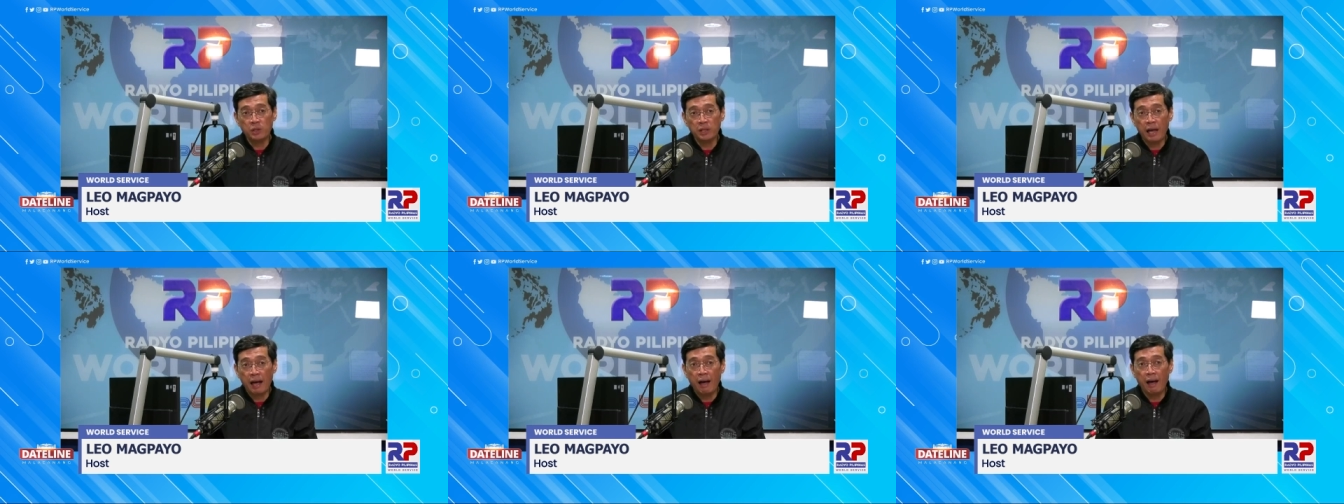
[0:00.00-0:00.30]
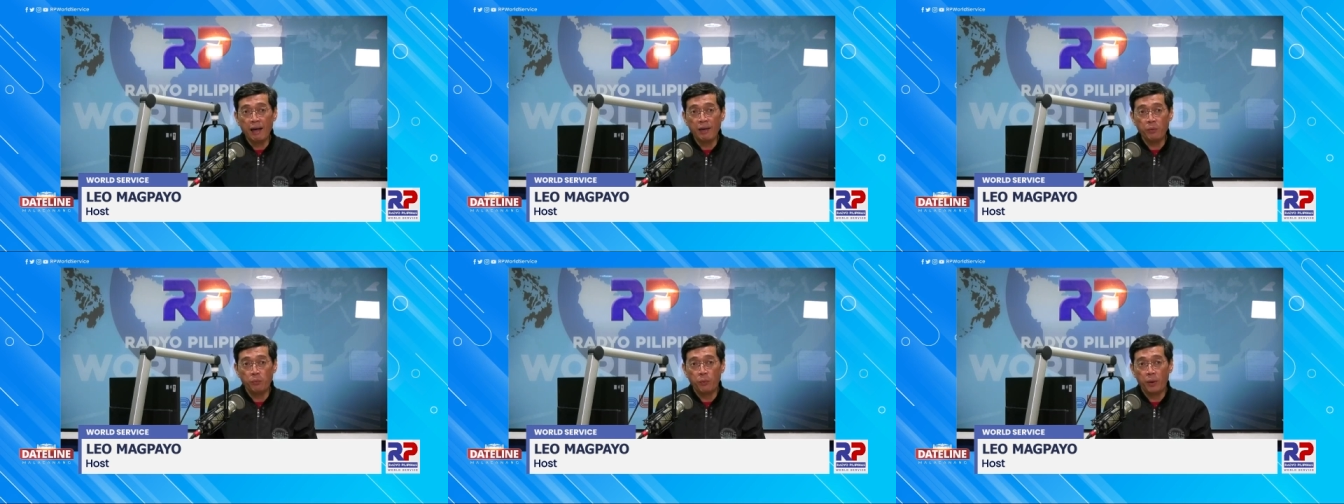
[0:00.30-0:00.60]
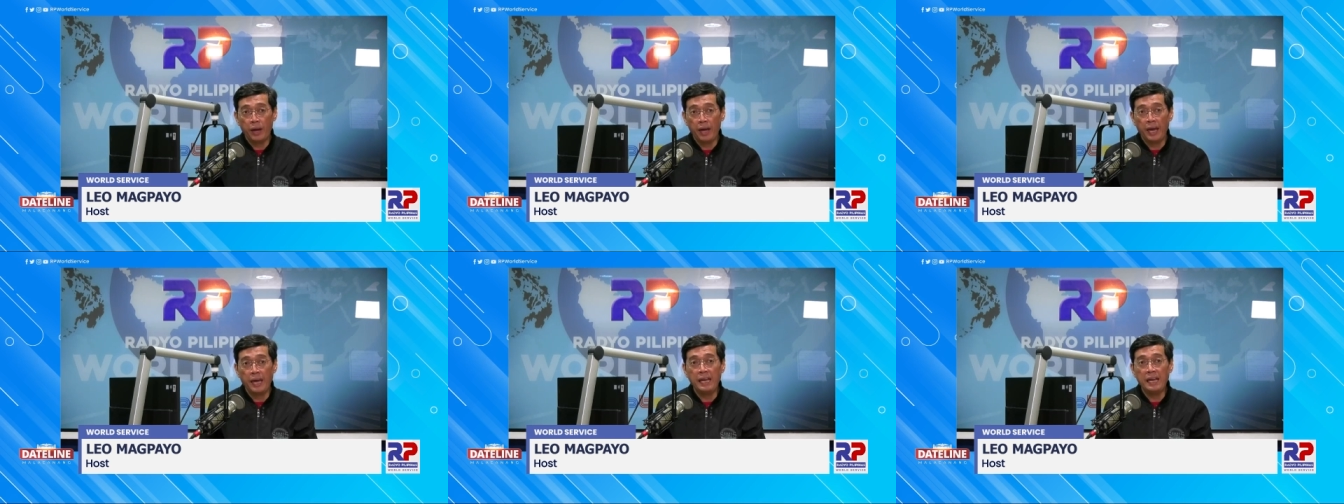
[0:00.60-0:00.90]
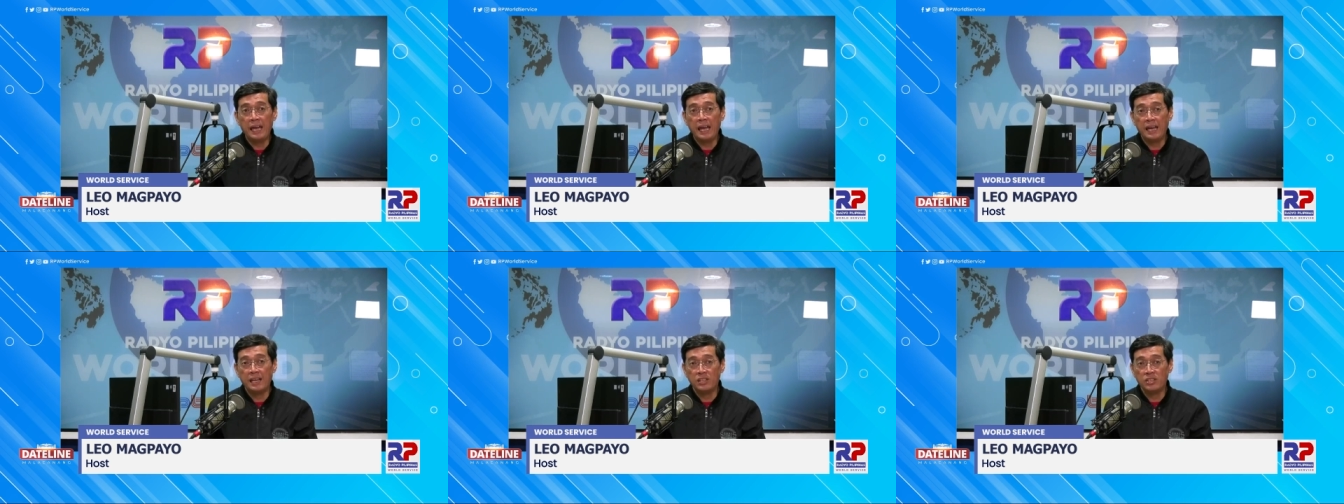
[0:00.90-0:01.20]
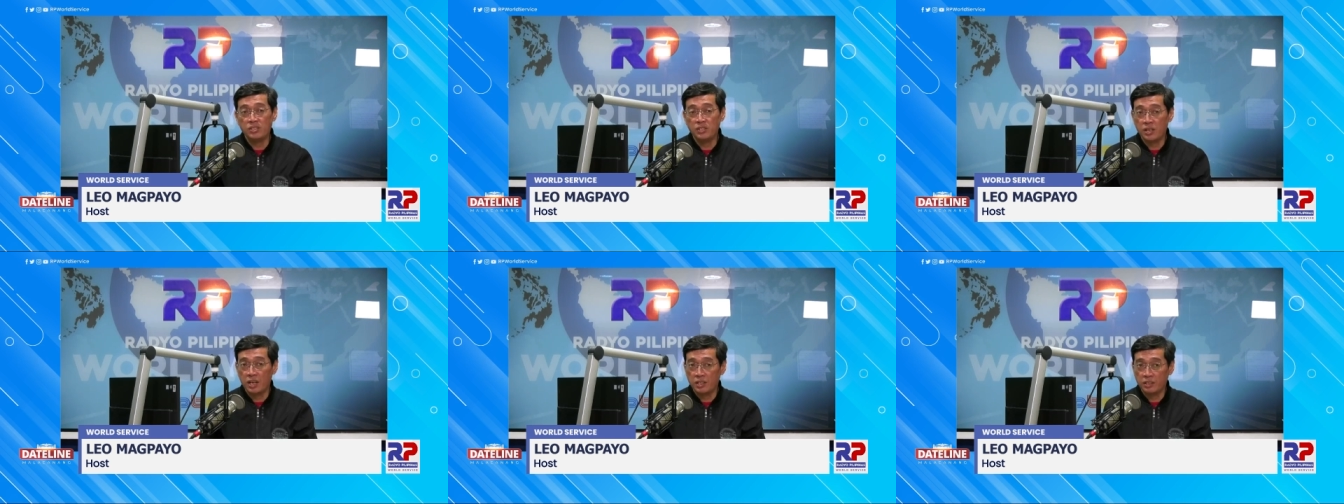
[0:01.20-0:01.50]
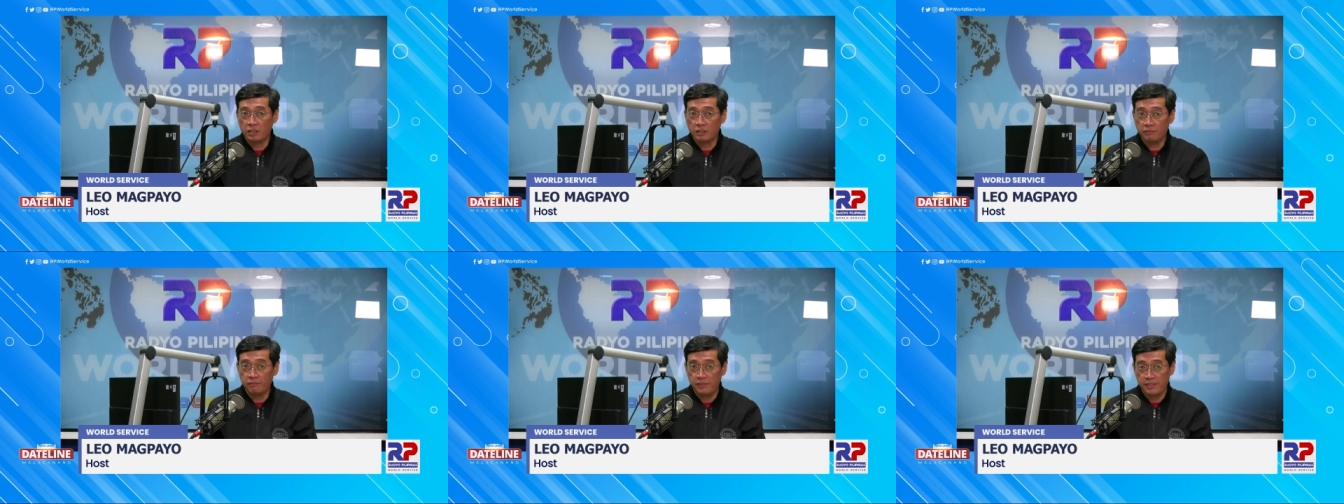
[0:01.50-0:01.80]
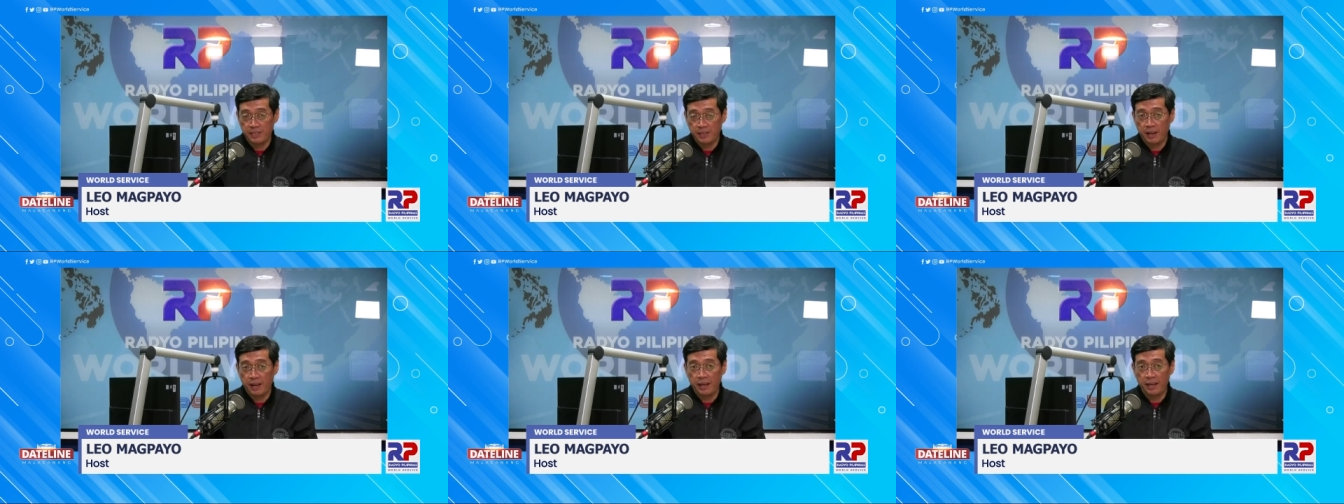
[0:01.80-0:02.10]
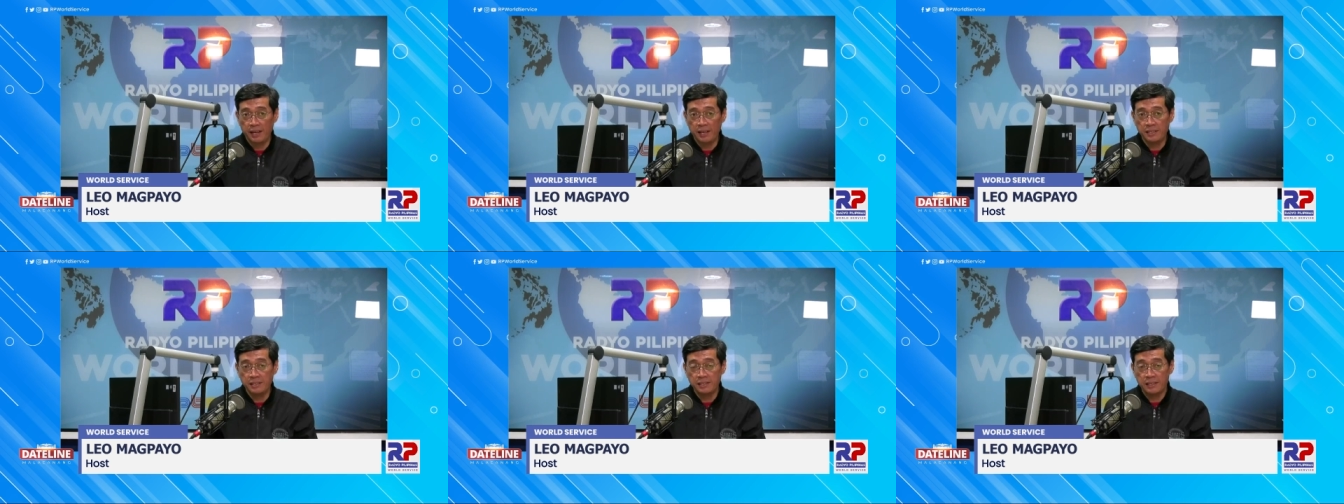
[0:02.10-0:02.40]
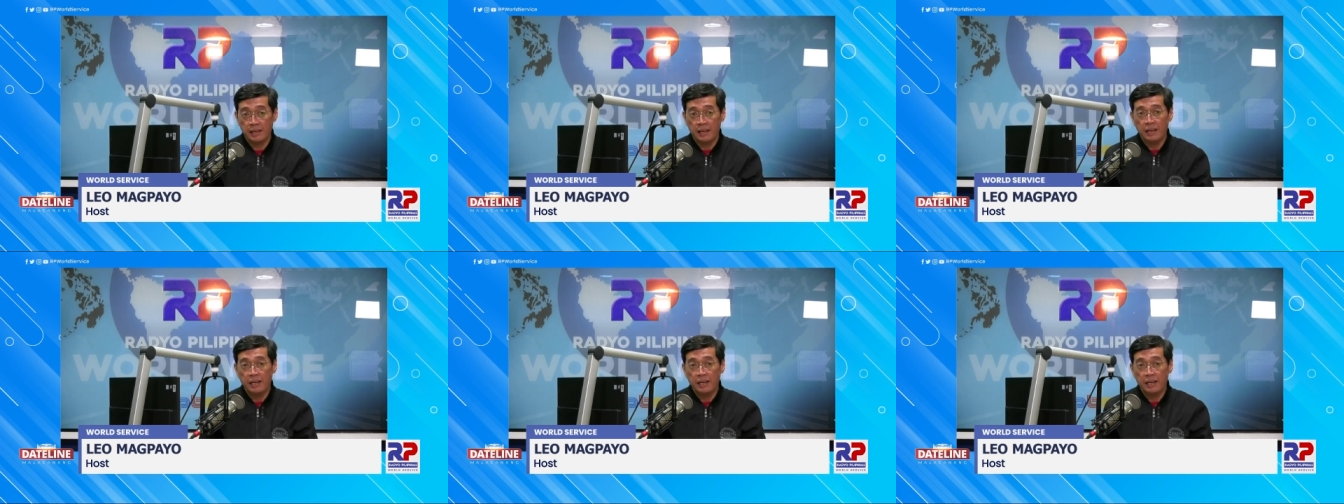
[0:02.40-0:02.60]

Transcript: highway in Central Visayas,